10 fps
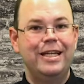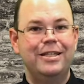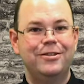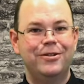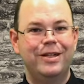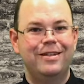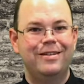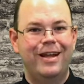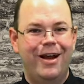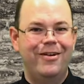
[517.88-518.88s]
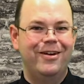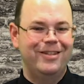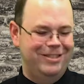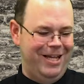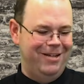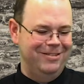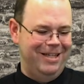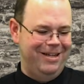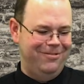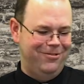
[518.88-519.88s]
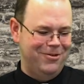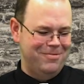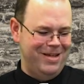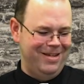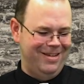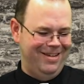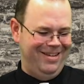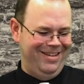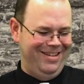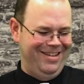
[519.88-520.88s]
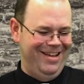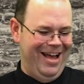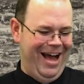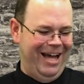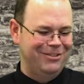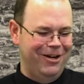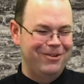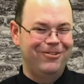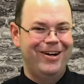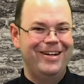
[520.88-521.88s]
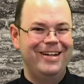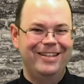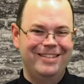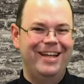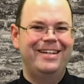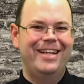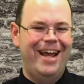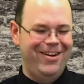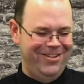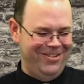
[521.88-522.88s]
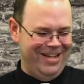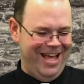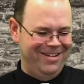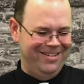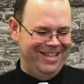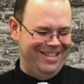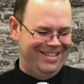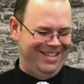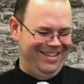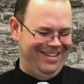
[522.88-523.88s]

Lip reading: I didn't do it. Aaron on the channel did it for me. I tried one and said, Aaron, you can handle these.